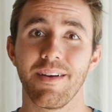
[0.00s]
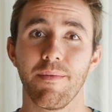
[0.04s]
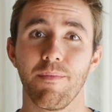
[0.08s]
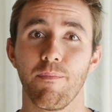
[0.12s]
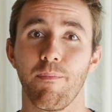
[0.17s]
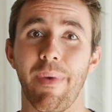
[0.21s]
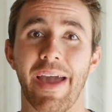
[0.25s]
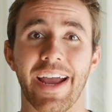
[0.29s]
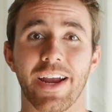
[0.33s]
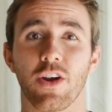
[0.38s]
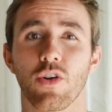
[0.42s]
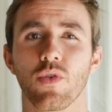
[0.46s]

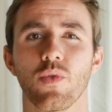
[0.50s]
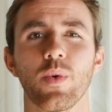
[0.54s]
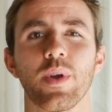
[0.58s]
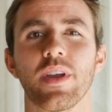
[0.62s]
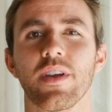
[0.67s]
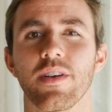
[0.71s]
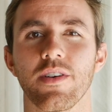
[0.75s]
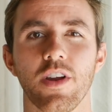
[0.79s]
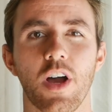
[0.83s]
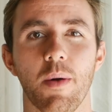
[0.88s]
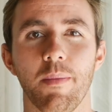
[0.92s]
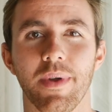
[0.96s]

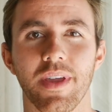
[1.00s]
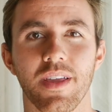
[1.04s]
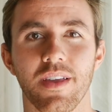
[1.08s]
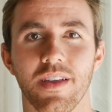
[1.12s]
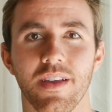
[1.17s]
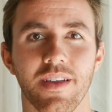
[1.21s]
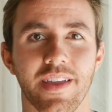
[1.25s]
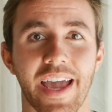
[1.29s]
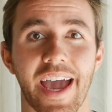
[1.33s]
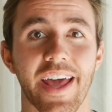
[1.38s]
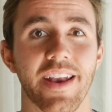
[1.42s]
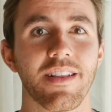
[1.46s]
macroeconomic
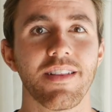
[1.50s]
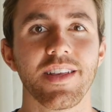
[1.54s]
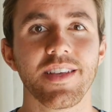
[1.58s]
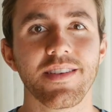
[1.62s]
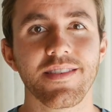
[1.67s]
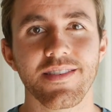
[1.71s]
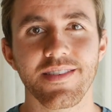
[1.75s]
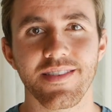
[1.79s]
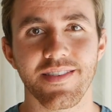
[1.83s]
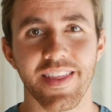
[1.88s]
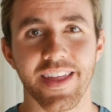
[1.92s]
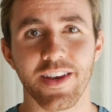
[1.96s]

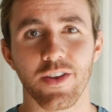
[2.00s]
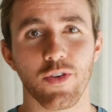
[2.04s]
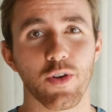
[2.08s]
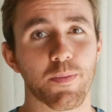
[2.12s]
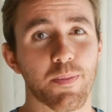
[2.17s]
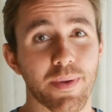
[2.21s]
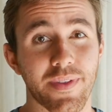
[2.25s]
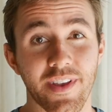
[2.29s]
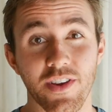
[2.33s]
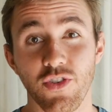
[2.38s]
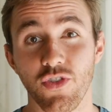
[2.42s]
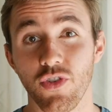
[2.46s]
catalysts that could
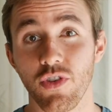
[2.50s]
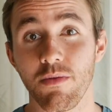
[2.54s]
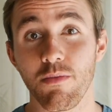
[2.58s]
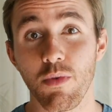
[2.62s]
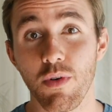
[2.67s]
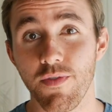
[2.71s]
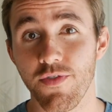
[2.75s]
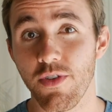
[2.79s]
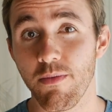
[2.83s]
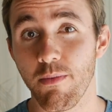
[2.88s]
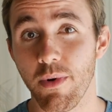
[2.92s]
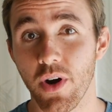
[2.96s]
potentially
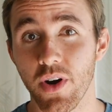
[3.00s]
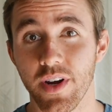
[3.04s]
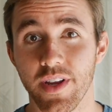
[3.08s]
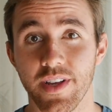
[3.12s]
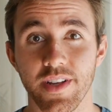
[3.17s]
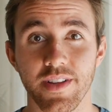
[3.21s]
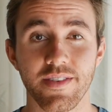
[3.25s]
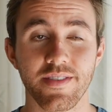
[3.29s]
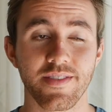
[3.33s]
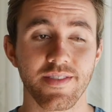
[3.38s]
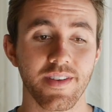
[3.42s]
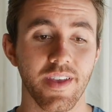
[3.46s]
move the
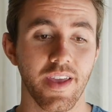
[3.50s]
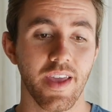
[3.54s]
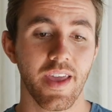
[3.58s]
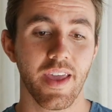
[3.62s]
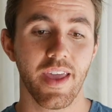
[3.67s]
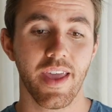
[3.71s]
markets,